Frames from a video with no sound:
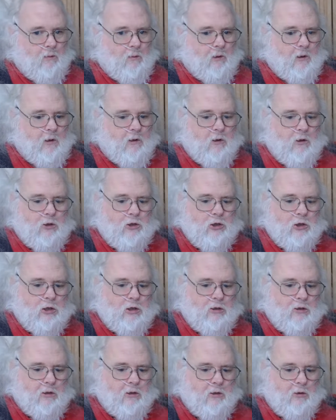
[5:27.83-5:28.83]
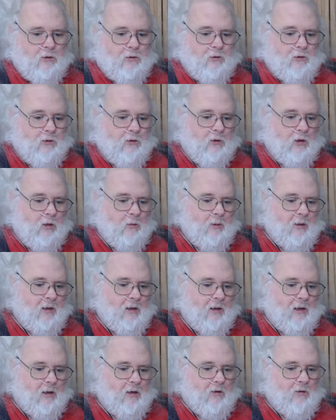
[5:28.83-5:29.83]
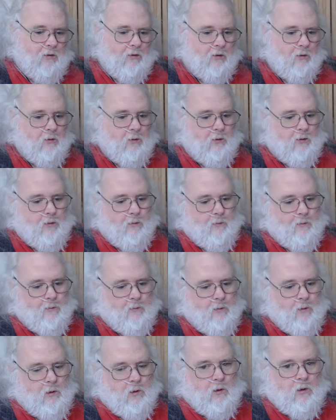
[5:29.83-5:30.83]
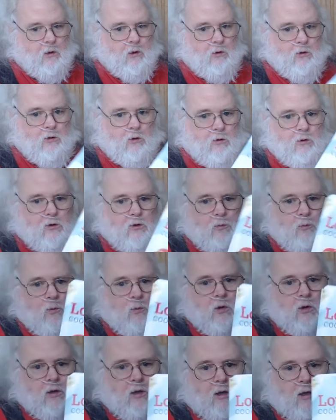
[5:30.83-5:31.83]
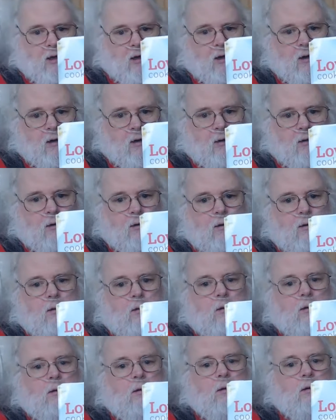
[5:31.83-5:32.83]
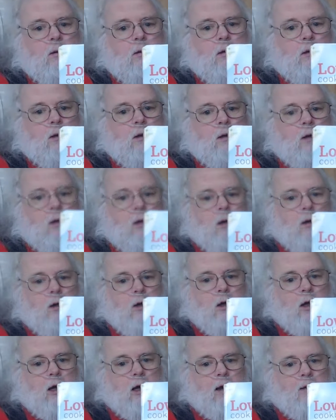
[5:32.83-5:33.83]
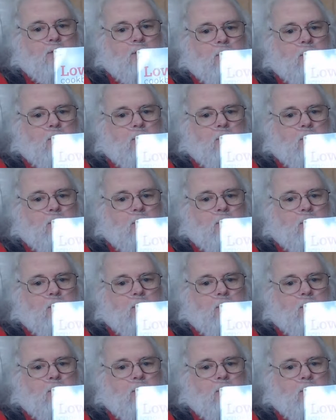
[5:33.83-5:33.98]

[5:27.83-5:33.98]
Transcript: and the cheese they use is going to be high in sodium. So this book here, you're going to have